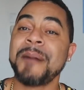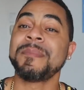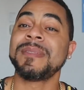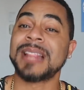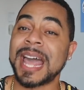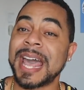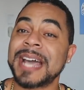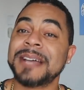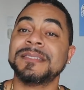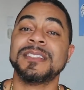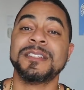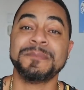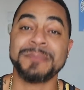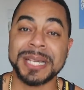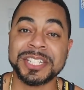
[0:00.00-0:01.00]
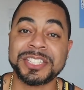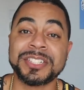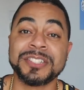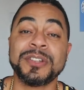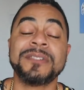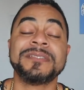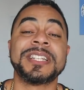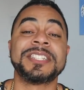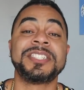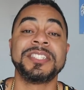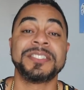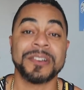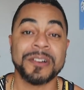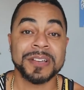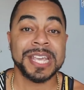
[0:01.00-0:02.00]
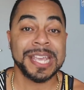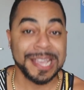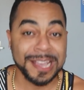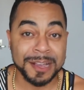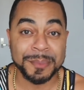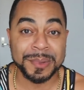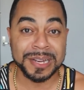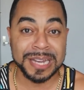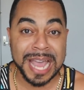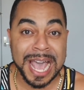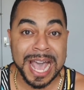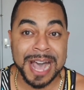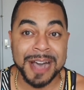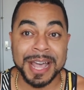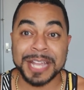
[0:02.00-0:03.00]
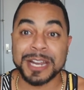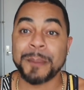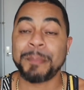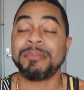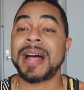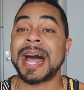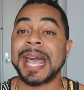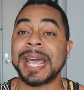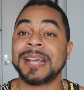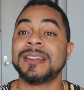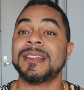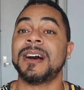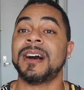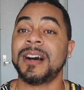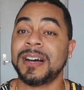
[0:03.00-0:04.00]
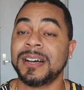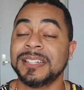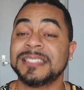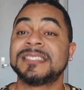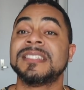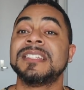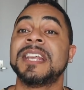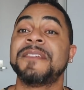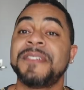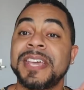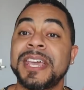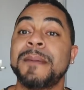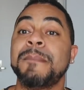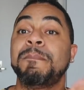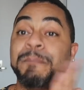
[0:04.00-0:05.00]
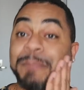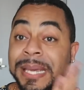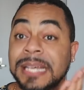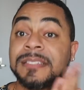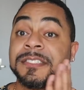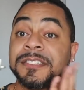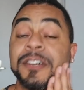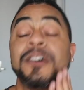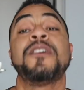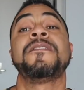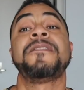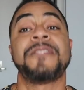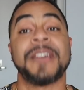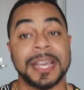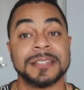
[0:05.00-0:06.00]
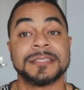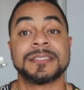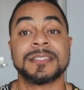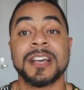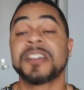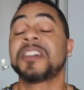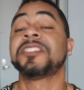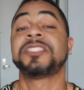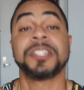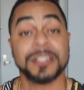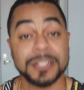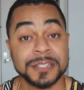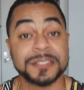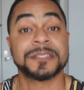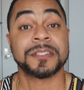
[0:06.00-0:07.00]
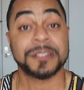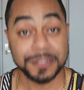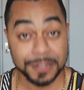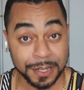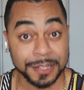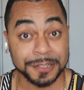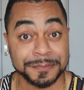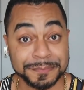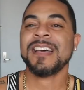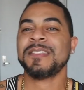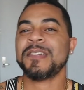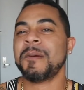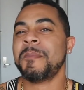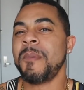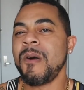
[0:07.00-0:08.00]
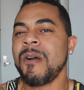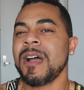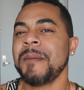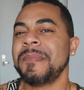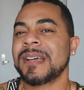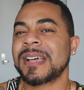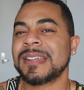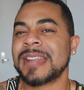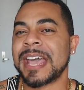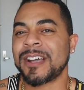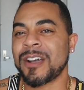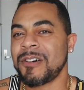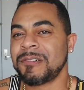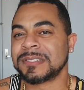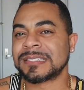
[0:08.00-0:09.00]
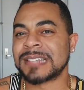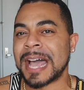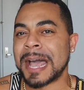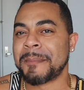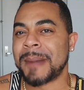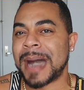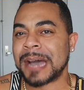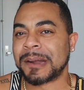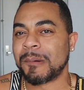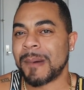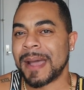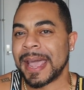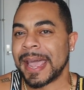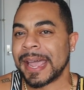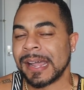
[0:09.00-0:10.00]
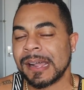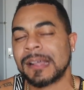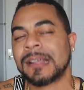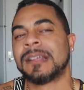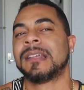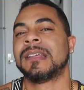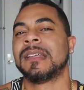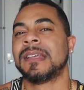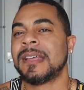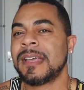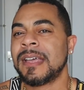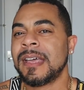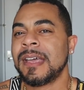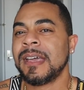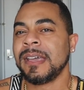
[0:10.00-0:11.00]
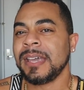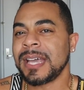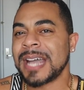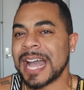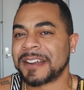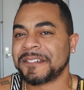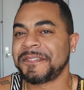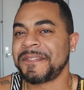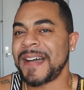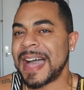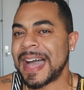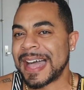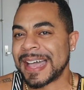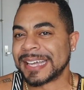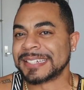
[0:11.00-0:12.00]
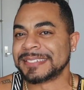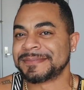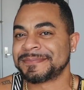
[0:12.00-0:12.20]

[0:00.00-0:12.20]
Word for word: I'm glad LaMisha knows that she's on camera now and applying a, a significant beat to her face because she looks good. The more I'm looking at CoSign, by the way, kind of fine.